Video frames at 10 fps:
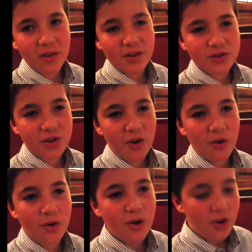So
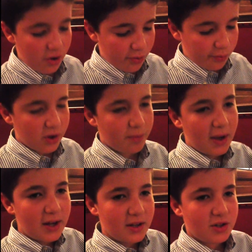when you
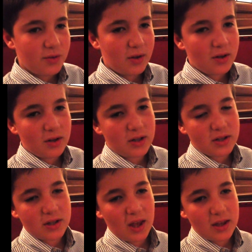bite into it,
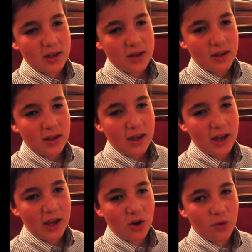it's like
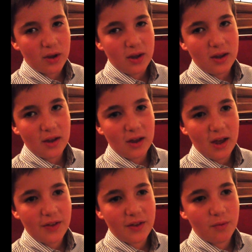airy.
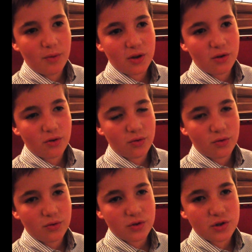And then when you
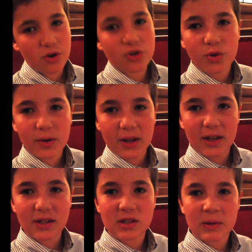start chewing it,
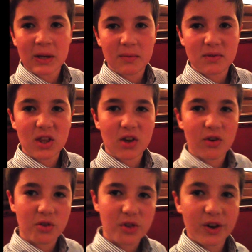it becomes thicker
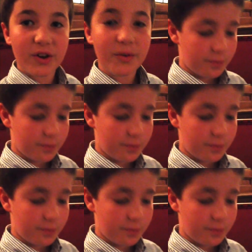and thicker.